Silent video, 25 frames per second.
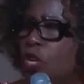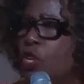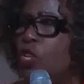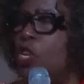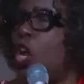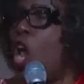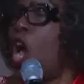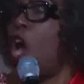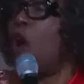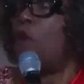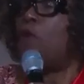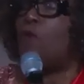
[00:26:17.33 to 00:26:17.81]

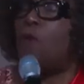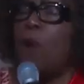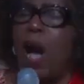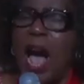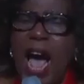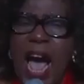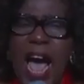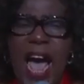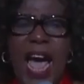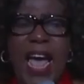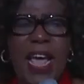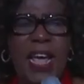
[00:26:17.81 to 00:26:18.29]
You know
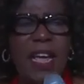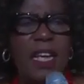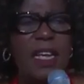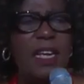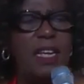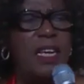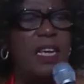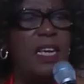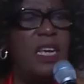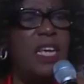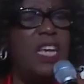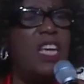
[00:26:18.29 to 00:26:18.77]
why?
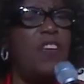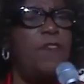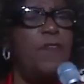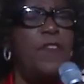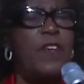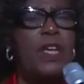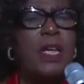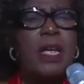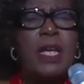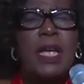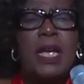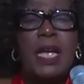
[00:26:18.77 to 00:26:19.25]

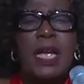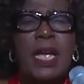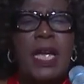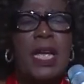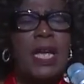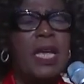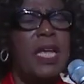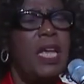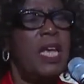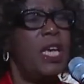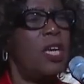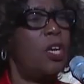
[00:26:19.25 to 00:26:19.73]
If he
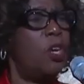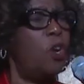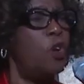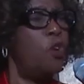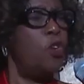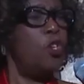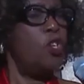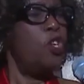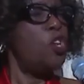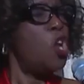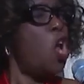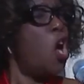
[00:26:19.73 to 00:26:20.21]

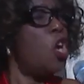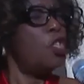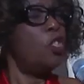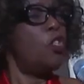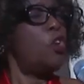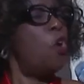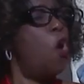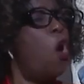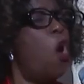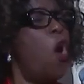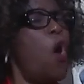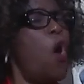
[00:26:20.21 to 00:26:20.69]
could not